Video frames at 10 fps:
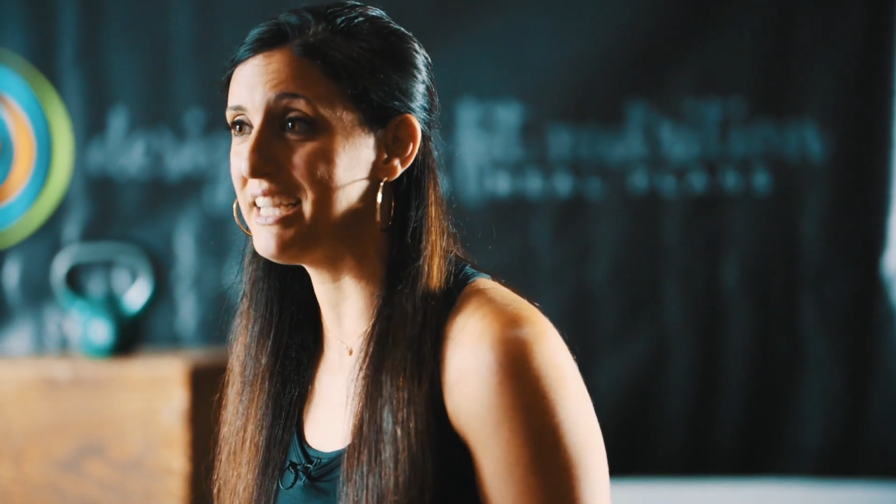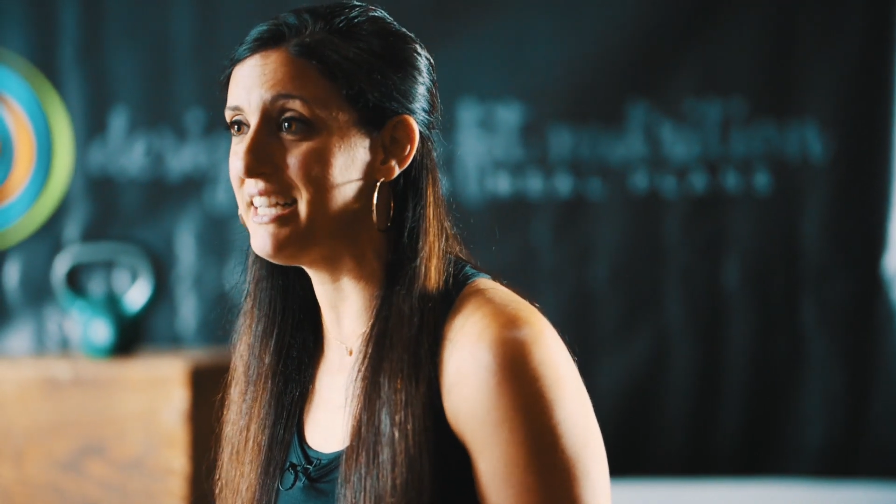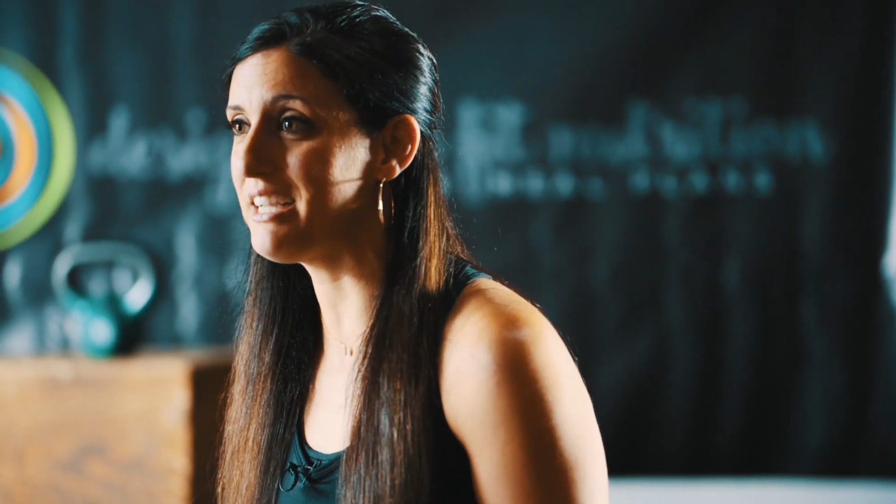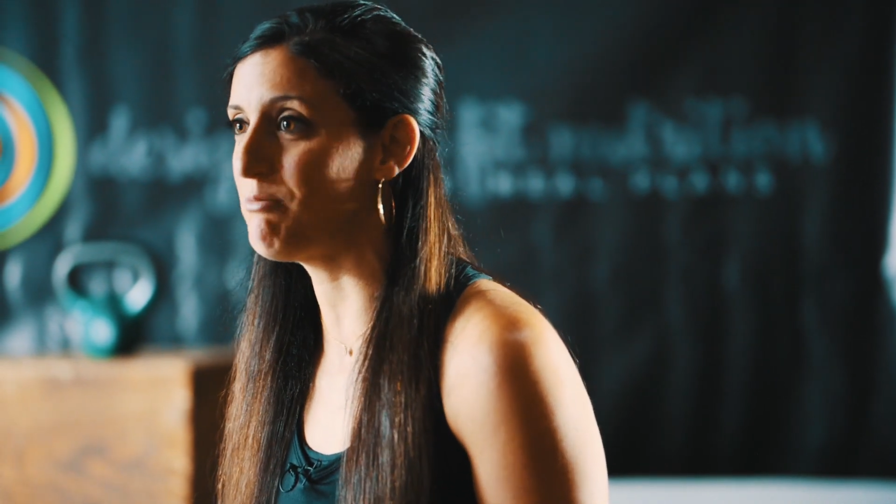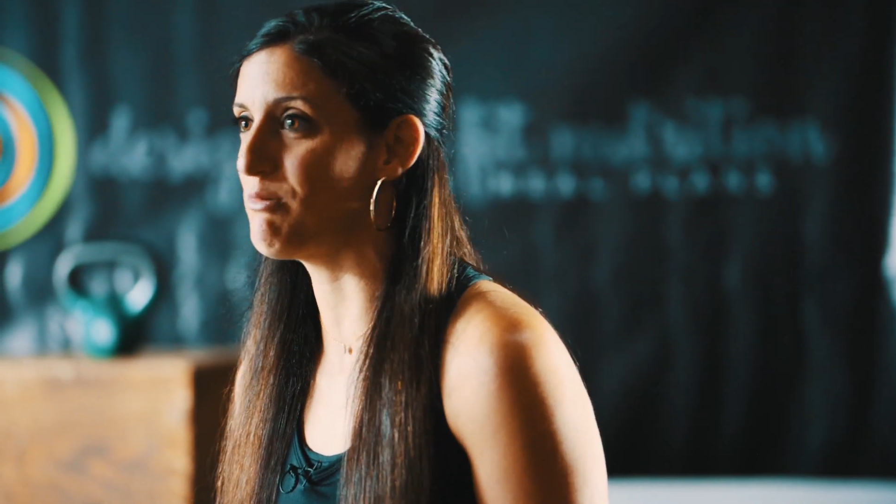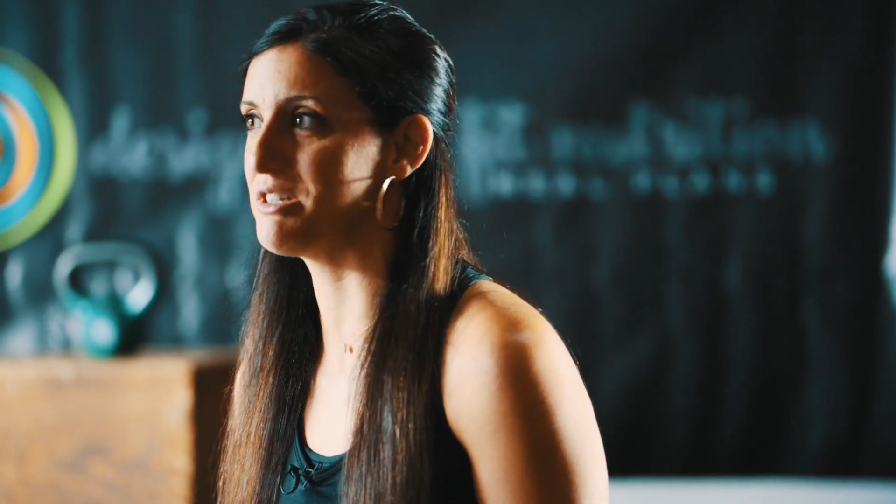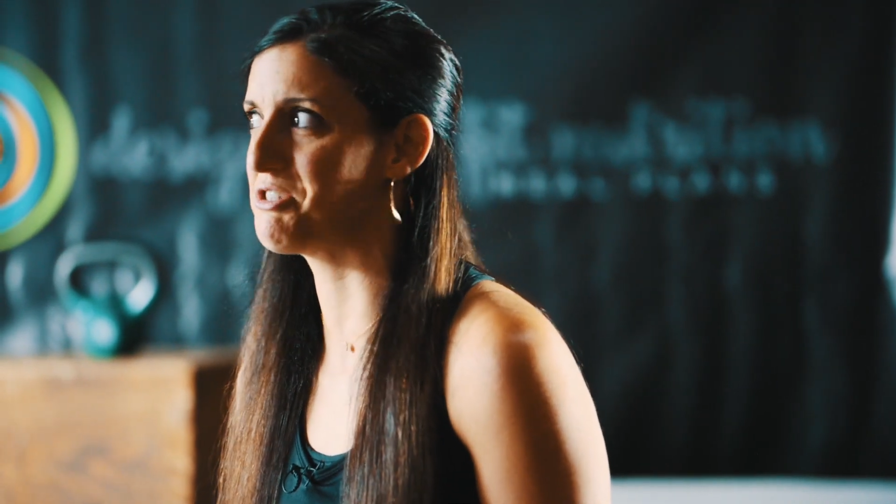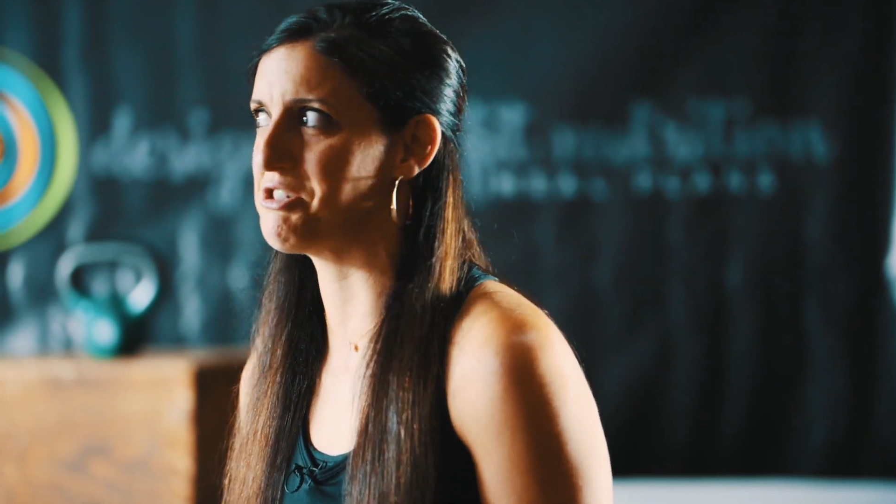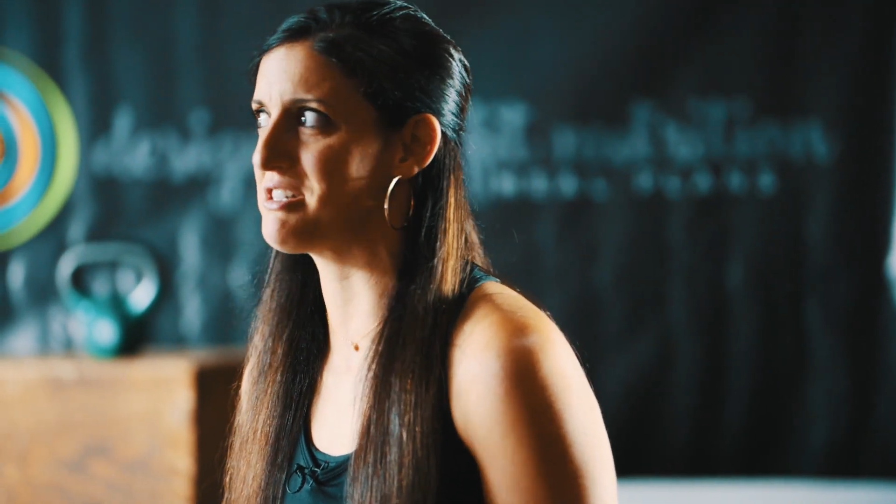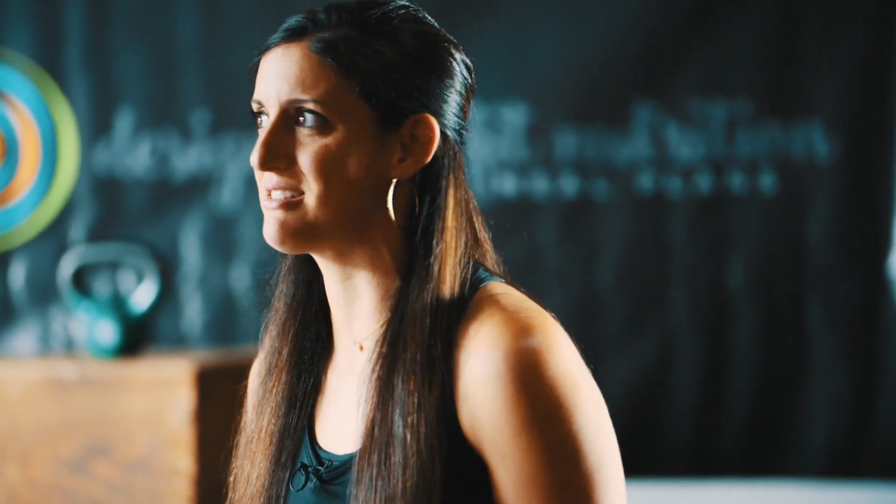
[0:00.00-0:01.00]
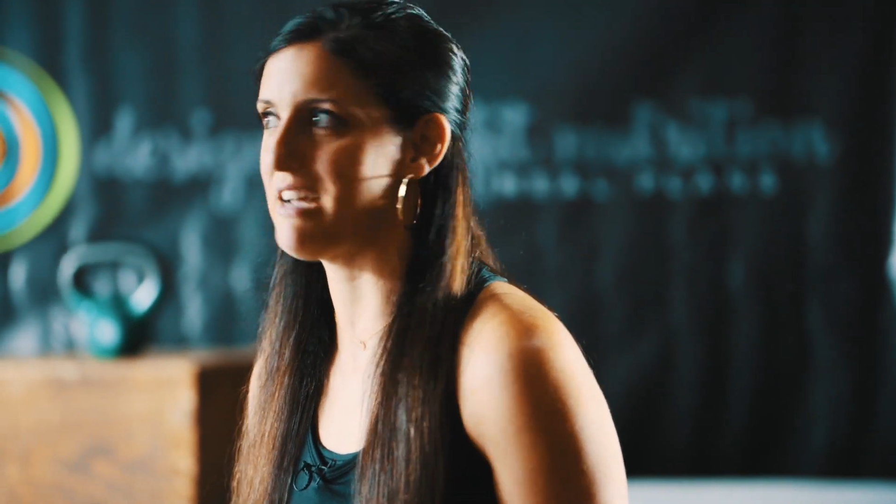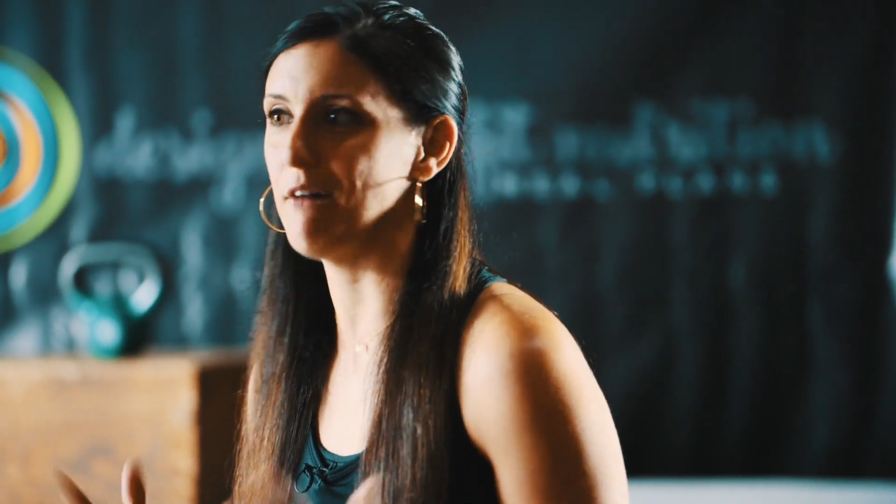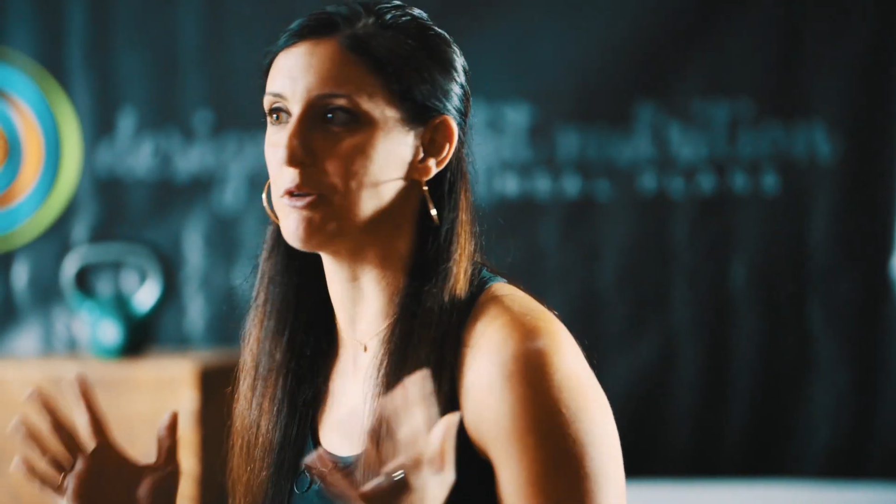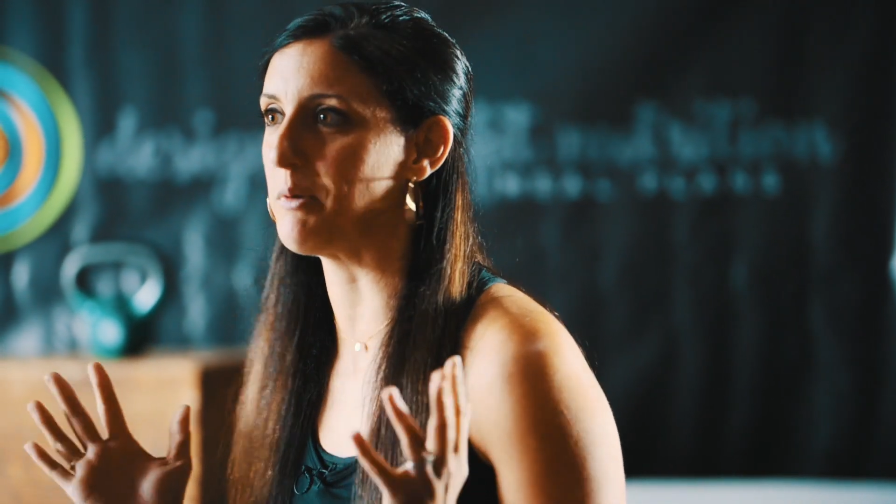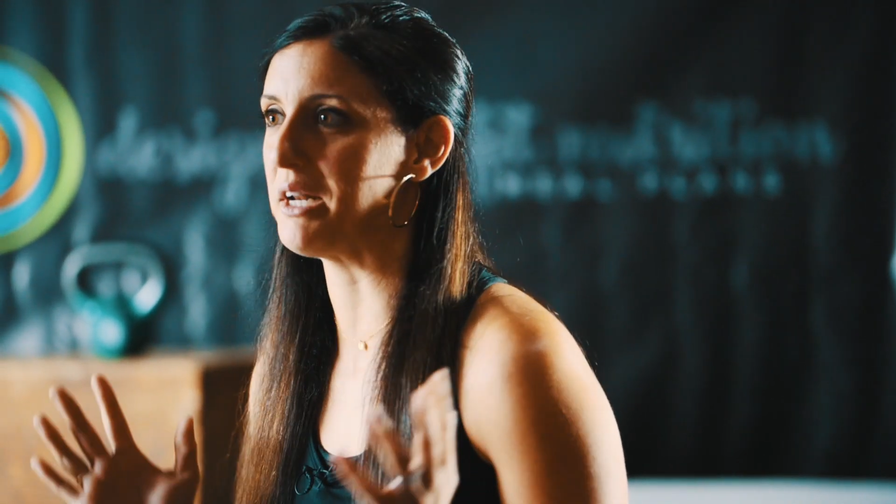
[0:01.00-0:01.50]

eating was just out the